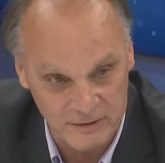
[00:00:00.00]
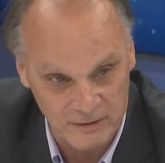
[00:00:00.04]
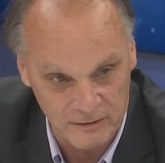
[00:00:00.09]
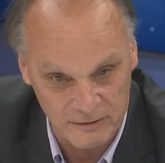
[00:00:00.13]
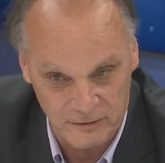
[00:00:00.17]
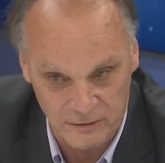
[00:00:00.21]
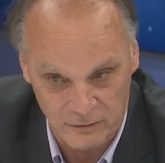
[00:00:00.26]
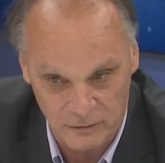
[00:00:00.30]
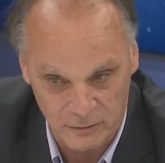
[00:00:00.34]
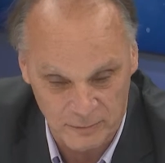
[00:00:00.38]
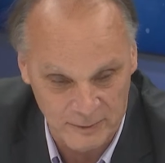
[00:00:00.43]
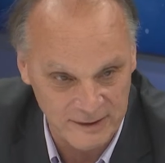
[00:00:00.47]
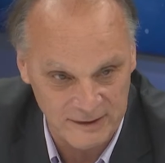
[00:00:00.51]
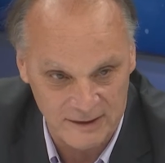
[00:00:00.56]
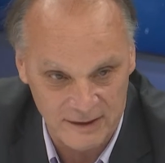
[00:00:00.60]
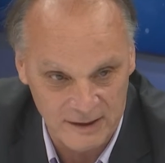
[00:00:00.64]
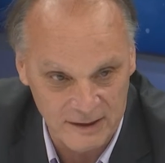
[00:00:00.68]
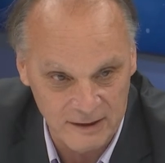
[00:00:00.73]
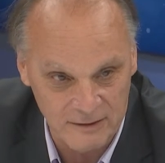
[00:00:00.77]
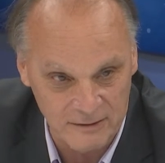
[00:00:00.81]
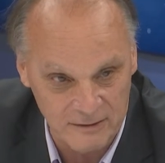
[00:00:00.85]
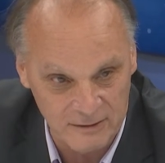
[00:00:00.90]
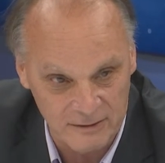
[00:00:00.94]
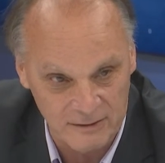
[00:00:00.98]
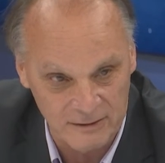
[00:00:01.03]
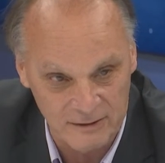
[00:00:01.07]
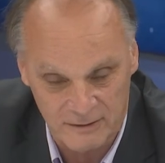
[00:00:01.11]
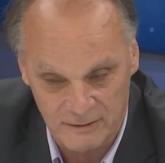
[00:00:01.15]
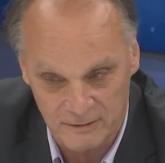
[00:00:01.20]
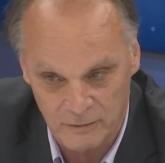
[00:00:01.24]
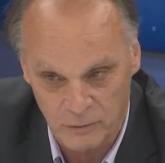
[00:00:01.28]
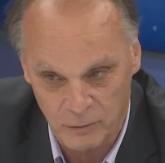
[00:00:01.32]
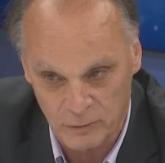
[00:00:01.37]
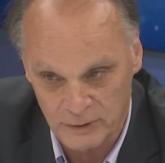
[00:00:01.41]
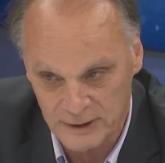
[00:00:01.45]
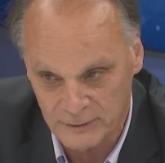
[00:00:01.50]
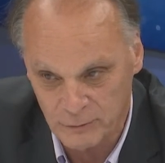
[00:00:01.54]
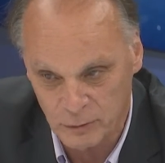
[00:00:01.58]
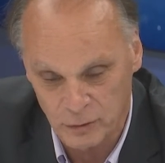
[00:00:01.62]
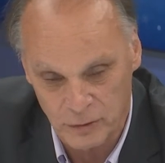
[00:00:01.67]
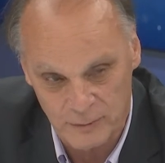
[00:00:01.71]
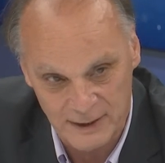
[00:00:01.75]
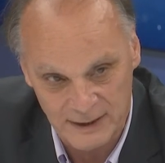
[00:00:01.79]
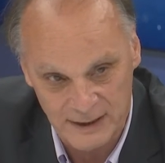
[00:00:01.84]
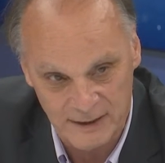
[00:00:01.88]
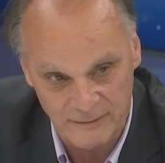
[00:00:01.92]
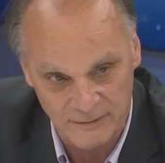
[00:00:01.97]
But so you put up your sleeves, you
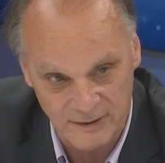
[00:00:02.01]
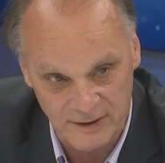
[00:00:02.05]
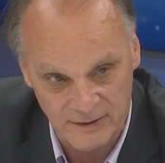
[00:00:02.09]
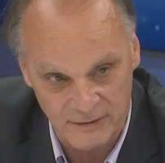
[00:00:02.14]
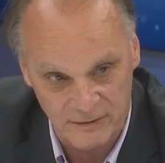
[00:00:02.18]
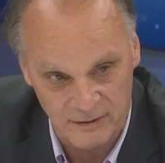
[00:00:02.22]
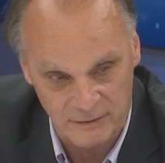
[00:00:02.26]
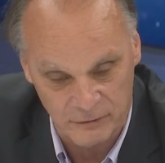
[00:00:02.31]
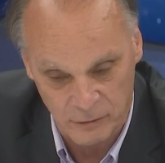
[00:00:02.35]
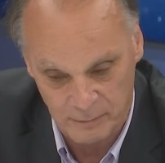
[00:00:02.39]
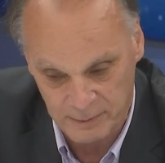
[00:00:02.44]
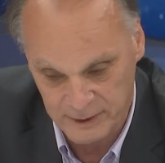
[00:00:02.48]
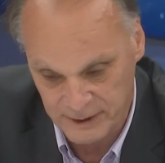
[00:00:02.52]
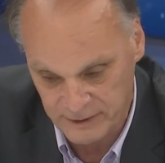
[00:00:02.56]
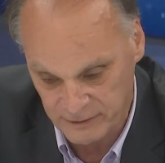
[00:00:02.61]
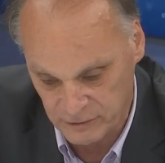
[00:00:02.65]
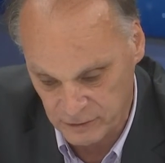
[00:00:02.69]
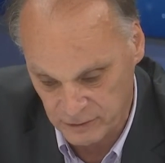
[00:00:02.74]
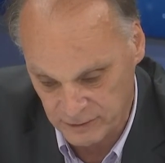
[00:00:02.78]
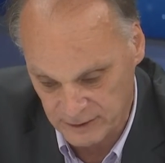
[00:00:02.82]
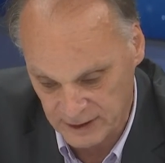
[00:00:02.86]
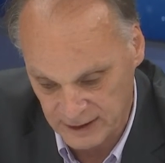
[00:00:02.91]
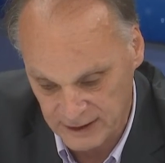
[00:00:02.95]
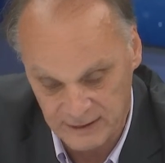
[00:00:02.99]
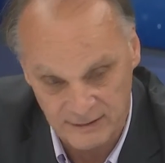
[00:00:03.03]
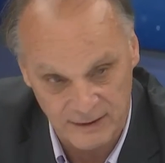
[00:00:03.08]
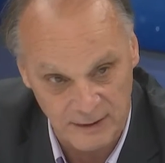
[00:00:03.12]
work, you're co-president,